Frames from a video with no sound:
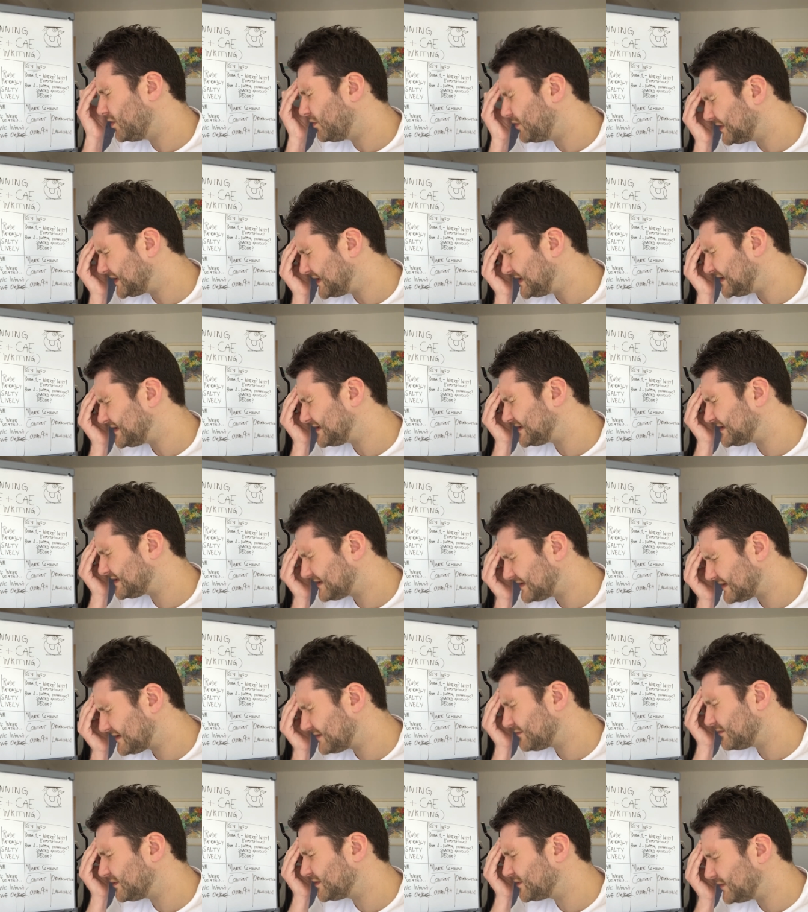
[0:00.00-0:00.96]
what
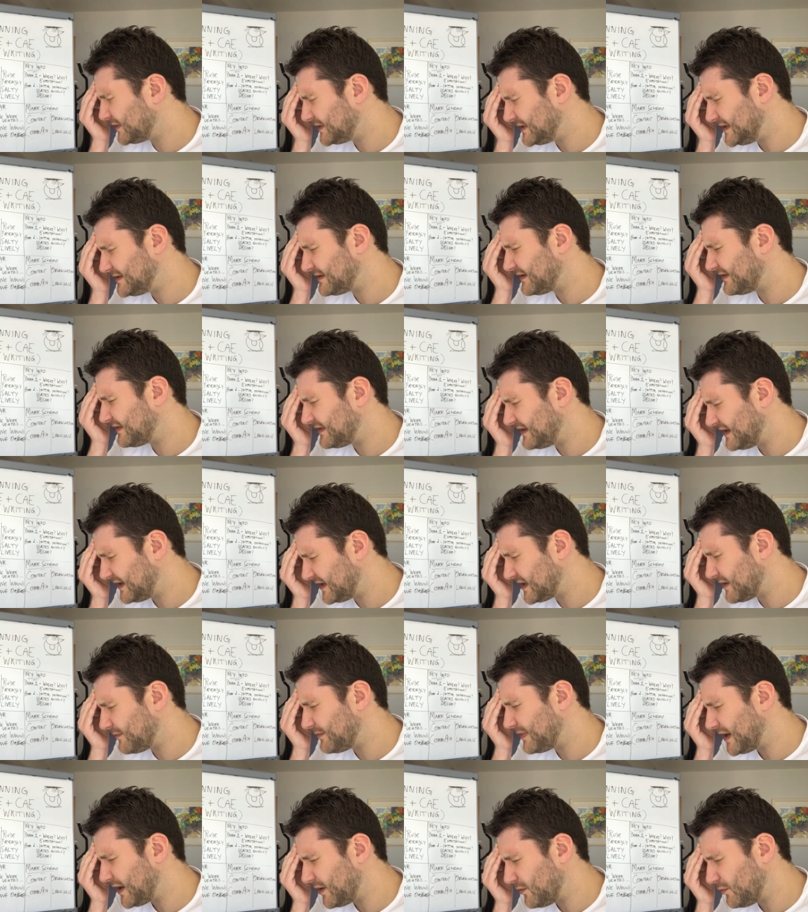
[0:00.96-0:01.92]
is, what do I need to think
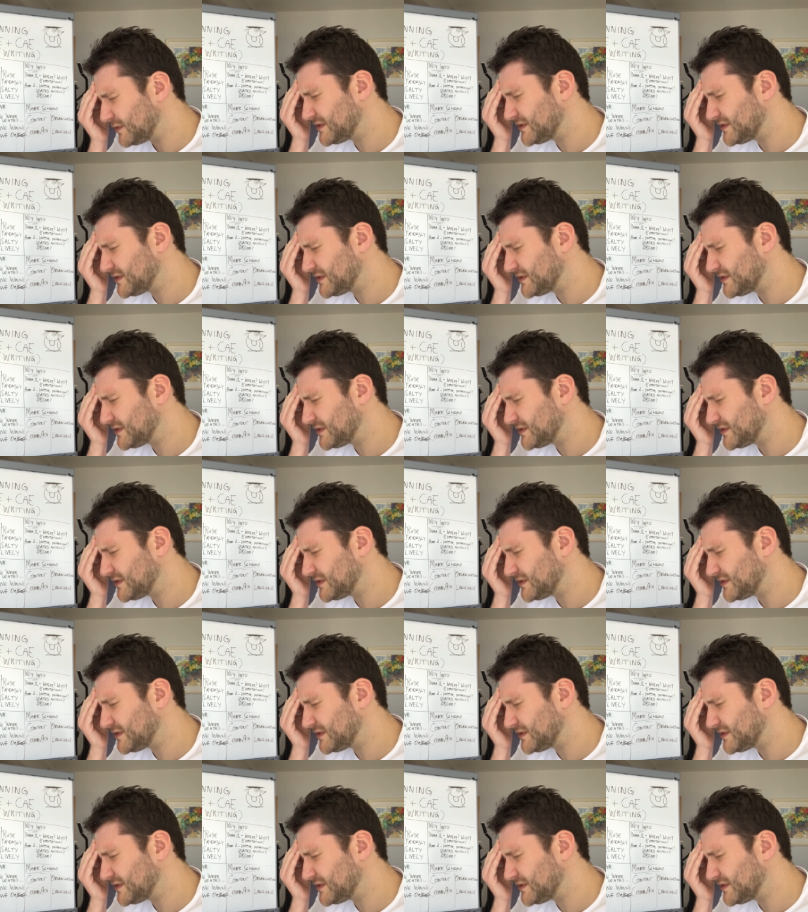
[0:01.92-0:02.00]
about?